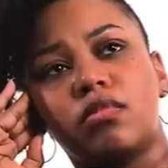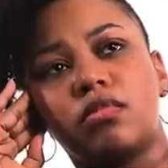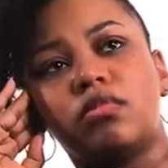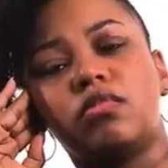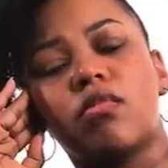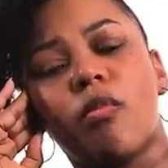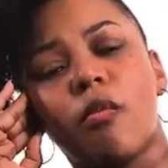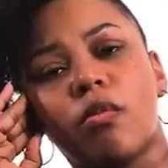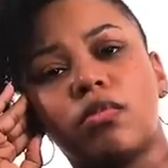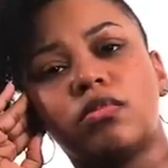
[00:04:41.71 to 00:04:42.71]
And
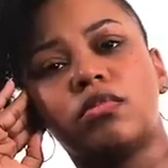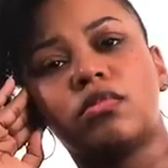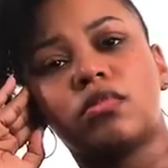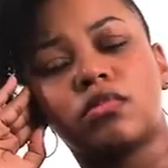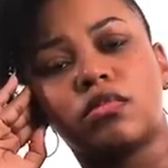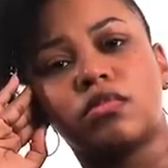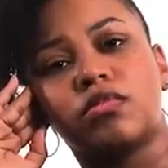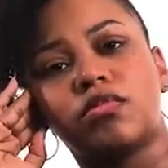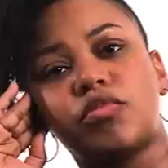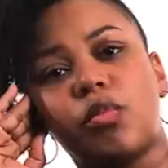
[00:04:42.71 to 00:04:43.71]
it wasn't that
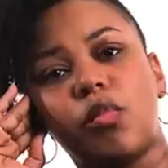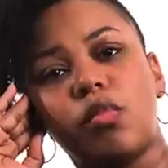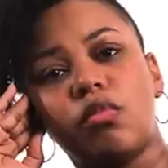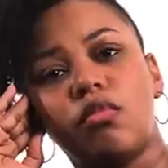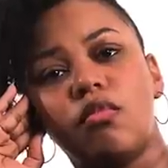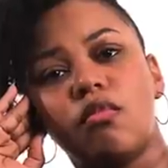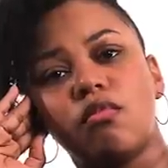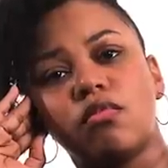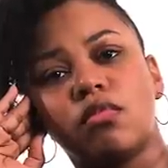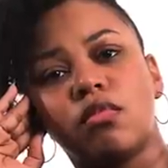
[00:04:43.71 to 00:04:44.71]
he wasn't enough
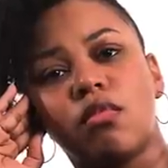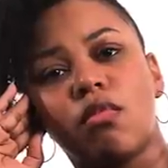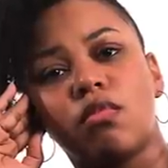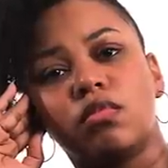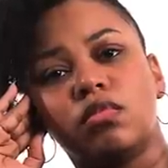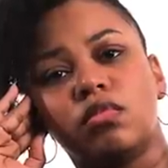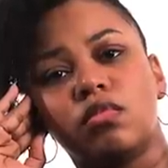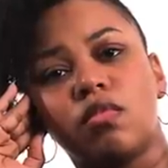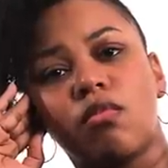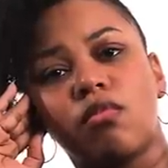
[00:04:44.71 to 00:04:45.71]
of Y, it's just that
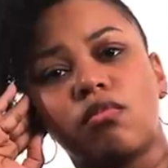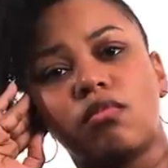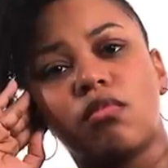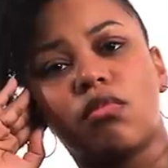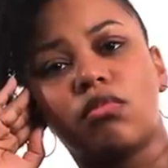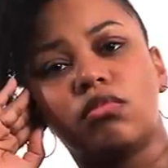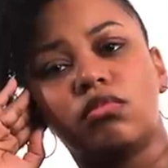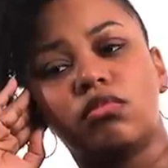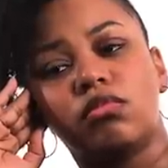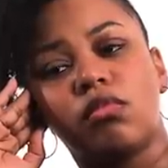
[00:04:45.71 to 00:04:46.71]
she was fucked
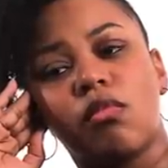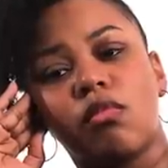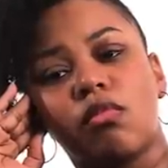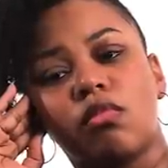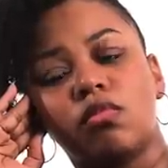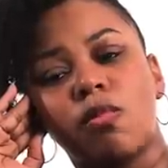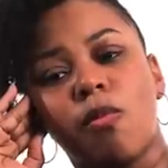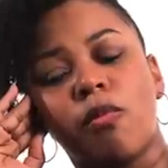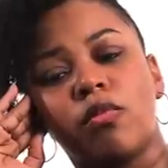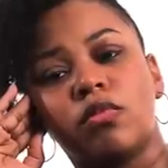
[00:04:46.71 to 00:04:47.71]
up and she needed
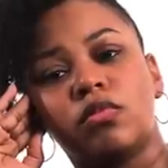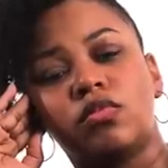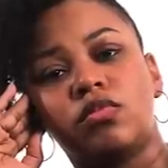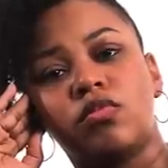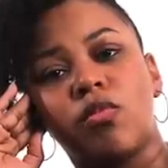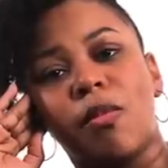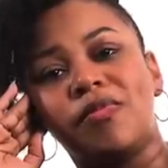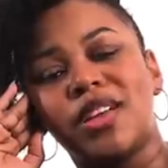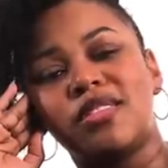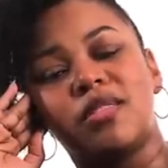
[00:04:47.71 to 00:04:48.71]
an
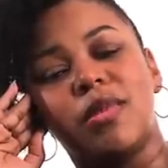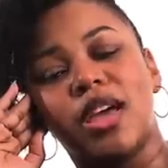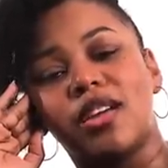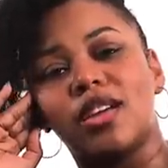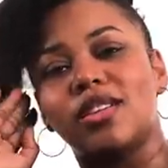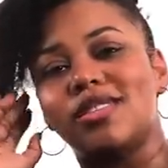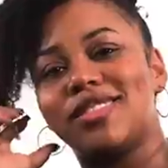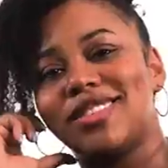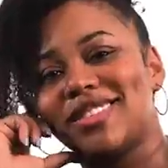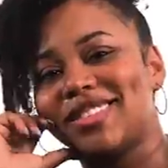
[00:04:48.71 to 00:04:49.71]
intervention. She needed
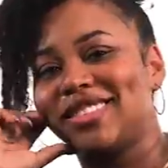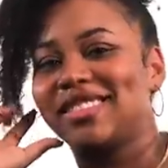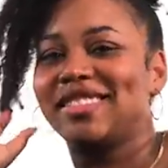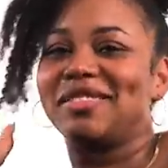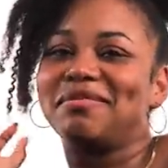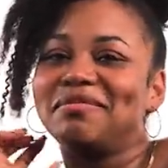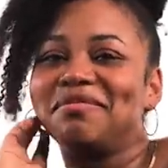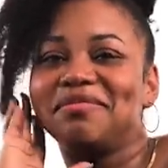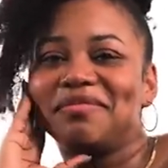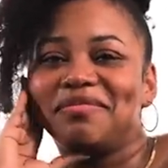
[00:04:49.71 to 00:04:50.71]
to,
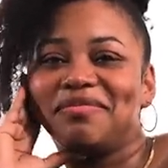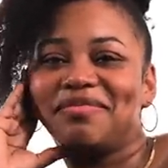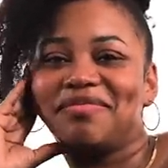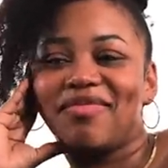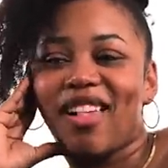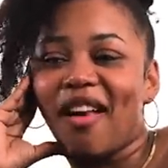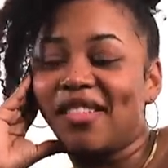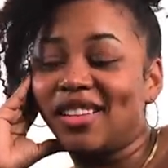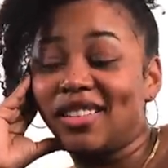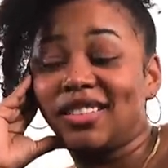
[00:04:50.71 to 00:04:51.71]
but I'm
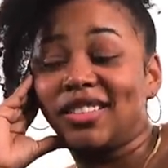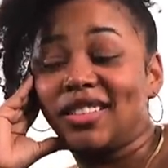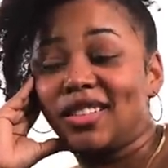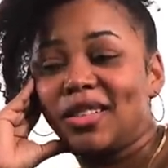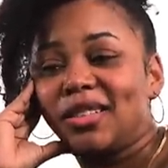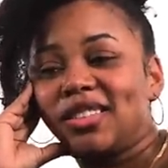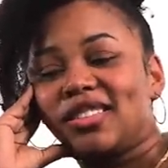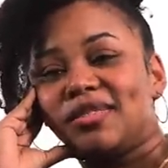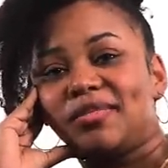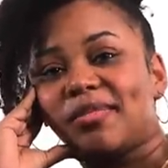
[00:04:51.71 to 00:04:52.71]
saying, like,
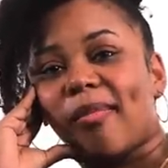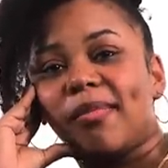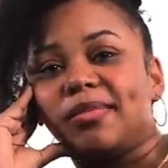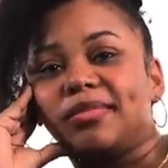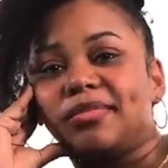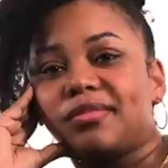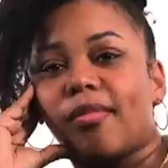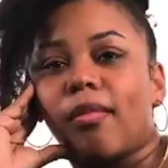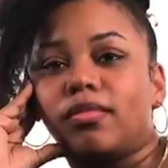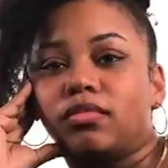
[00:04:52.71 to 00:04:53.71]
sometimes it's not
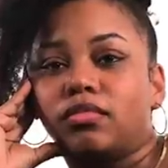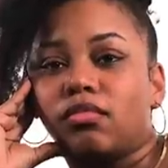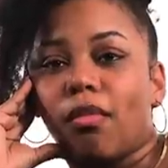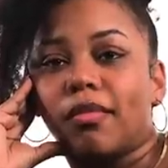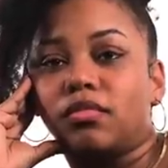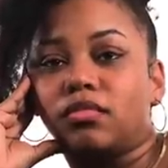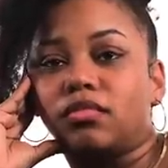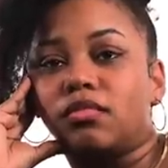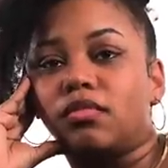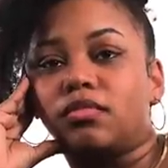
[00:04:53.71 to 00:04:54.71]
the things that she's
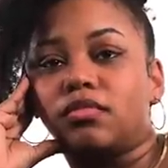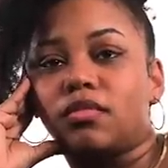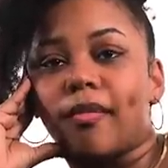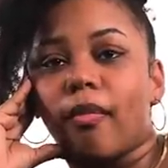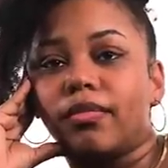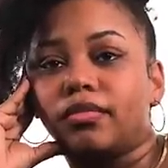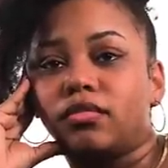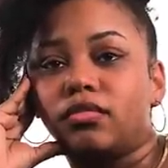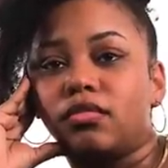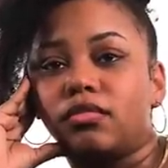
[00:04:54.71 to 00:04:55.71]
not doing. It's not
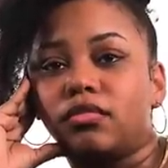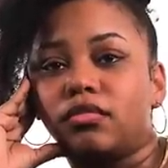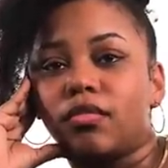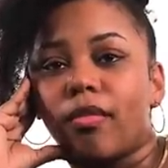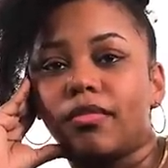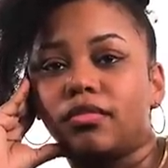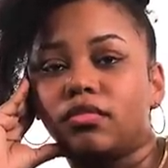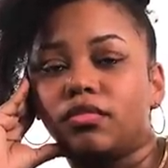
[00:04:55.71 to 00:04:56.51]
about what you're not doing.